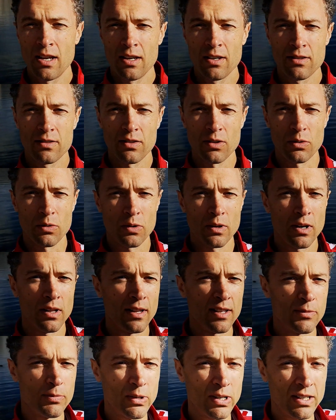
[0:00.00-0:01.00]
So
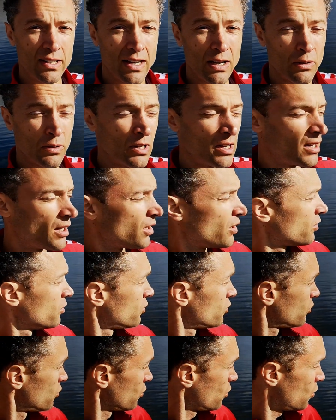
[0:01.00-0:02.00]
let's break it down.
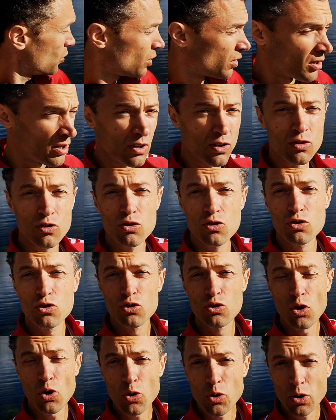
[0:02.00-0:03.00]
Søerne,
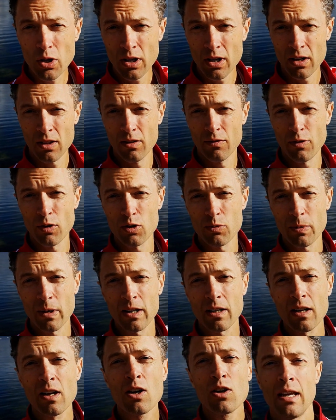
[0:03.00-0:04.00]
Sø, the first
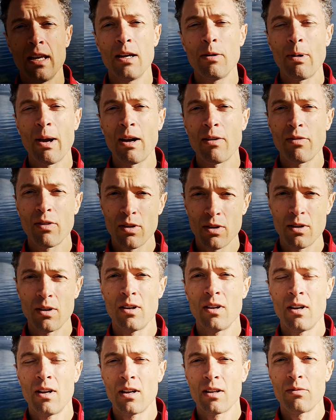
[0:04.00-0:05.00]
part. Here we have to
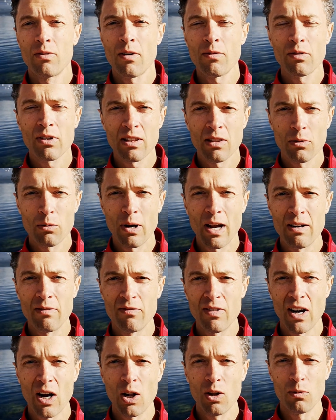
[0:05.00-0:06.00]
get the right
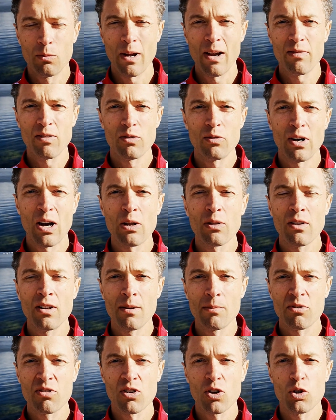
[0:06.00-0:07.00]
vowel. We have to round the
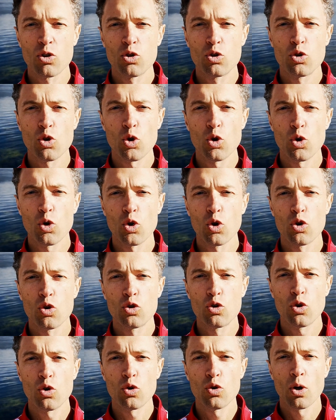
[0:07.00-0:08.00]
lips. Sø,
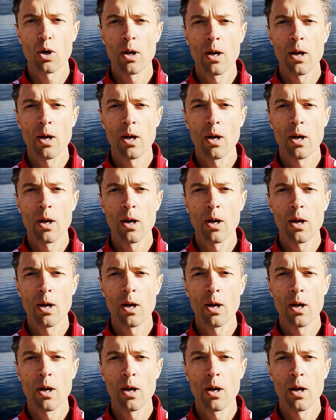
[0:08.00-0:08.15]
Sø.